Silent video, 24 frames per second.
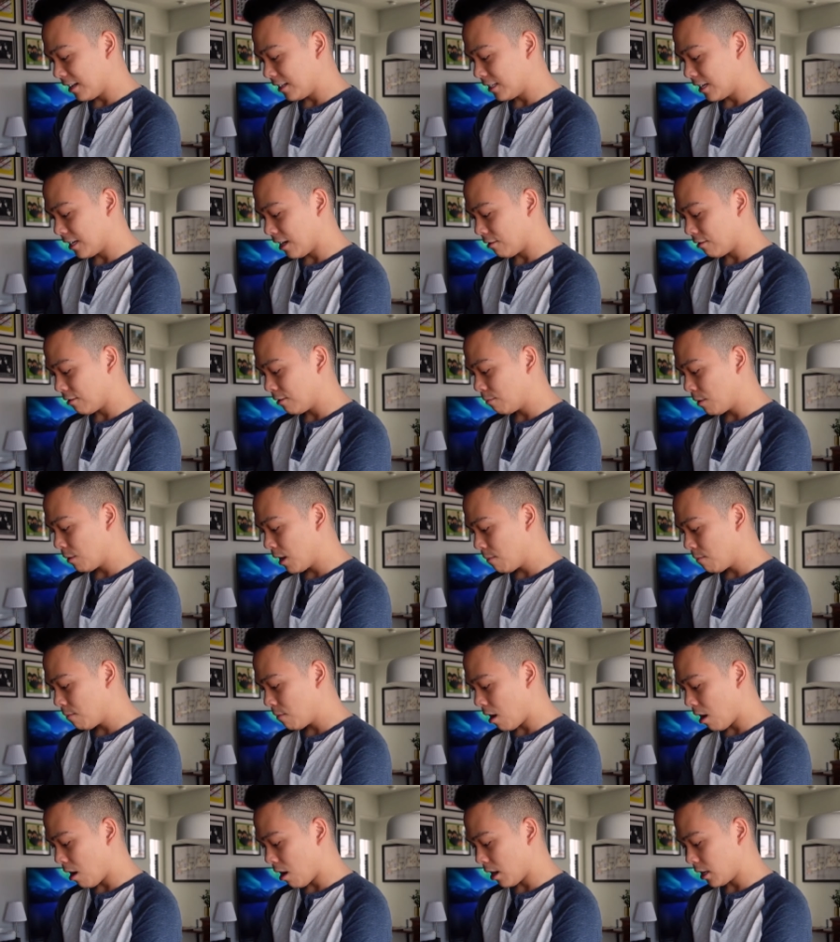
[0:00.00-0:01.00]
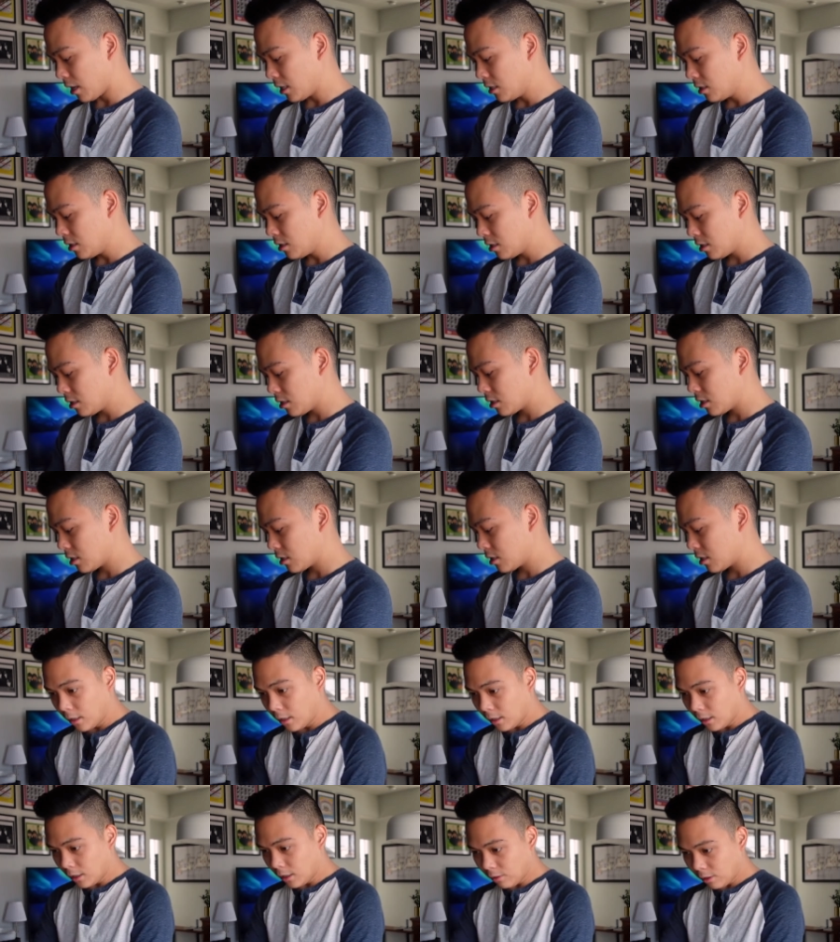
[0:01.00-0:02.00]
doubt in my mind.
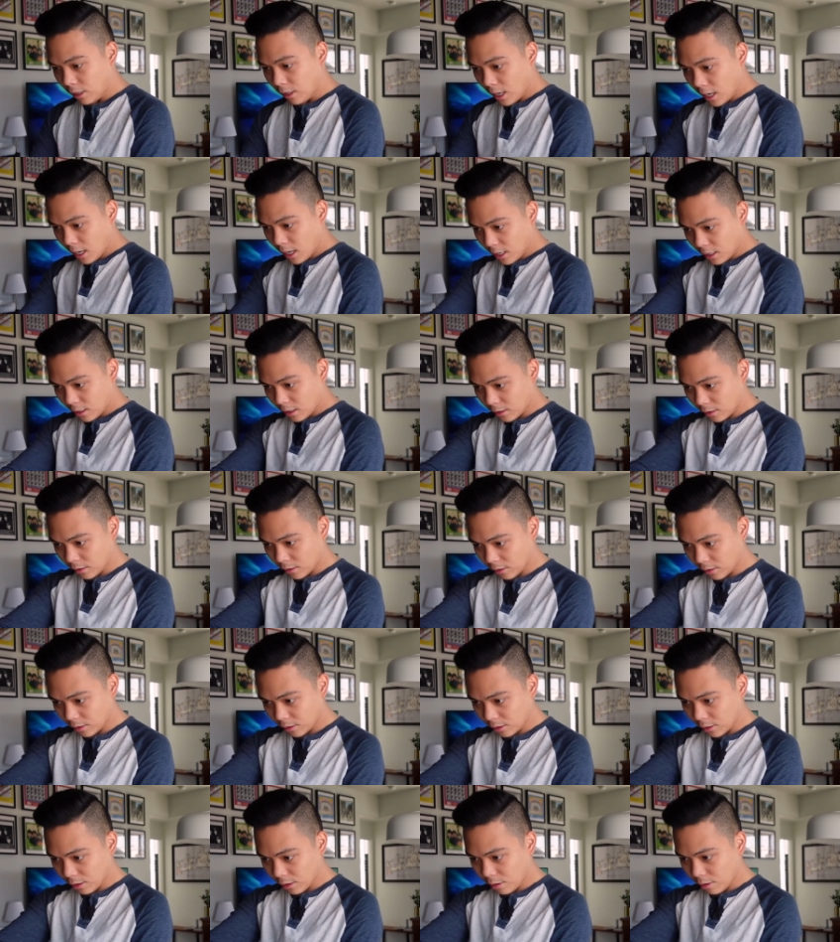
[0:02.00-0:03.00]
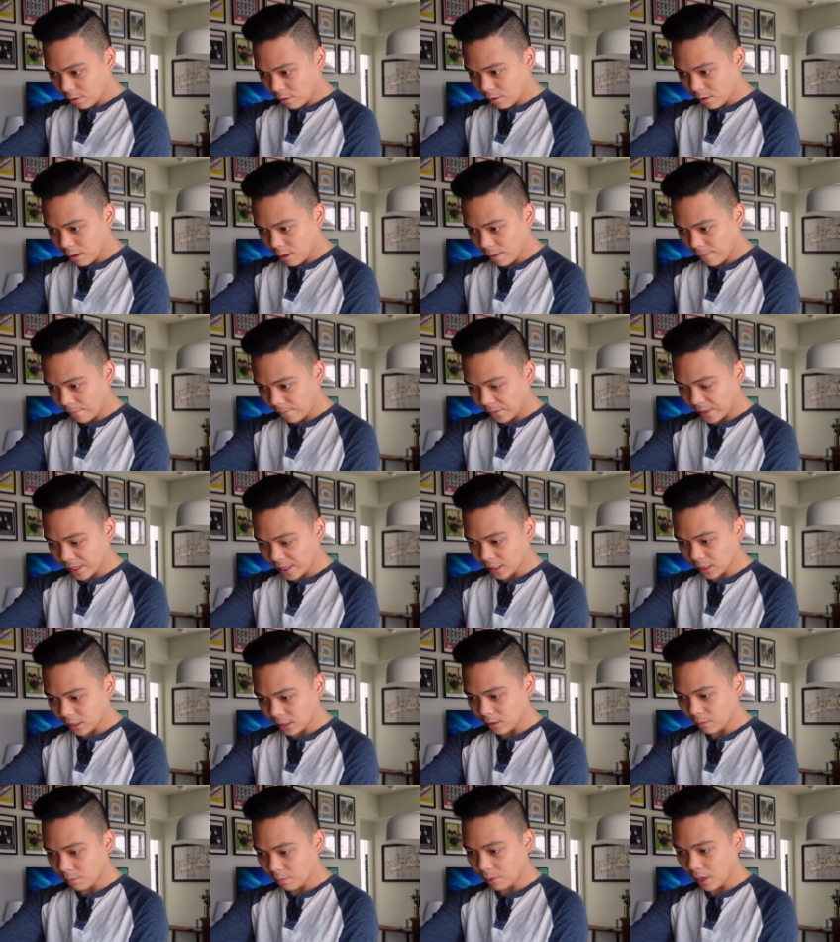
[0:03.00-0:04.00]
Okay, so
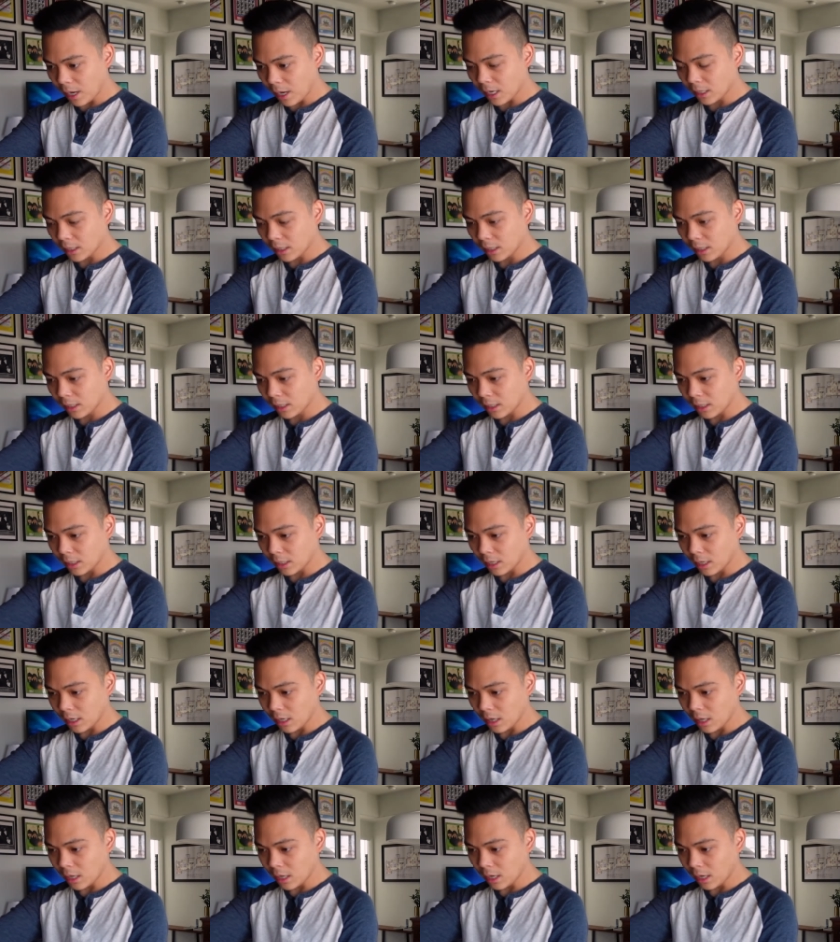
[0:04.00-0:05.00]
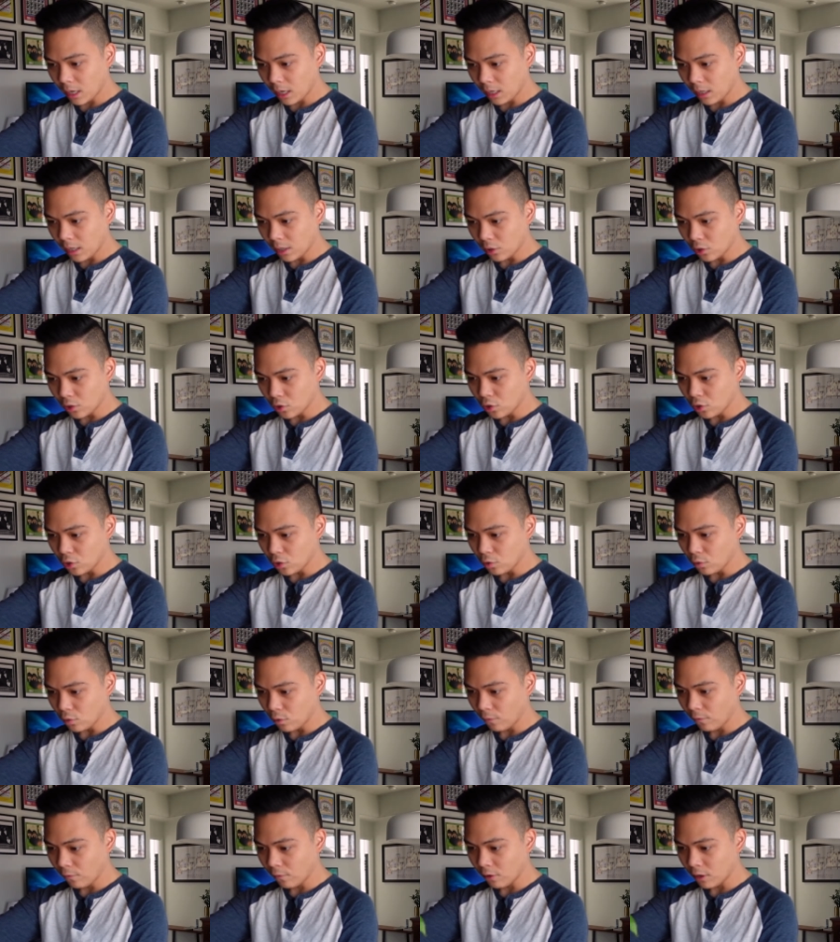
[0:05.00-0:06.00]
that's the best that I can
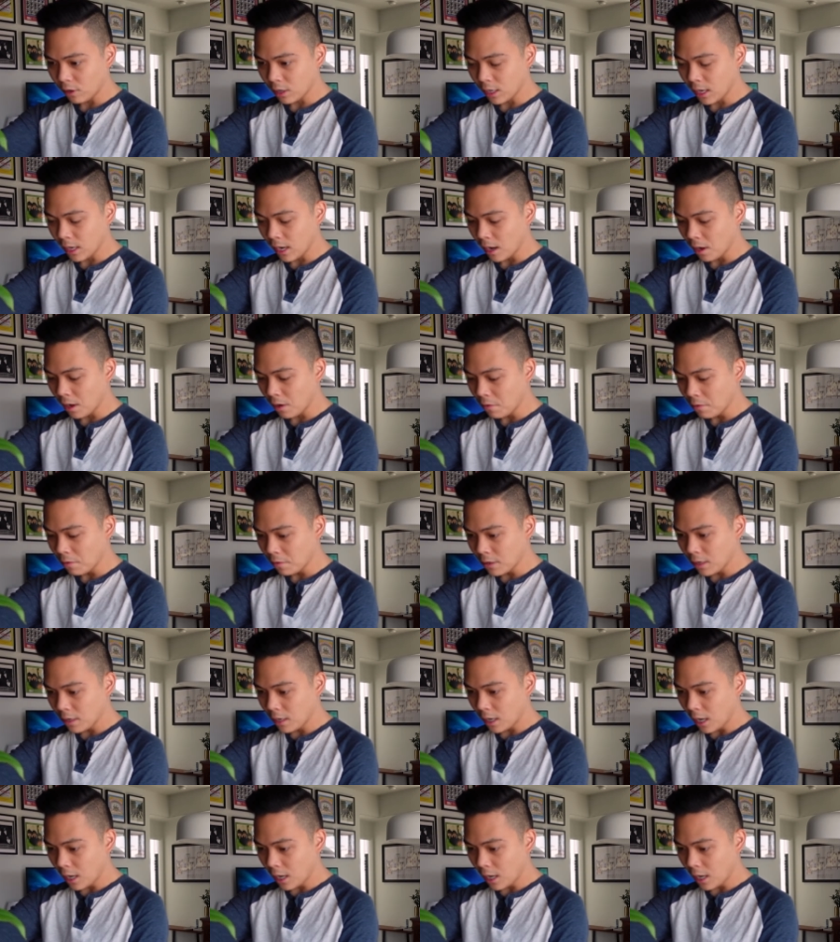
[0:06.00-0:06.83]
do for now.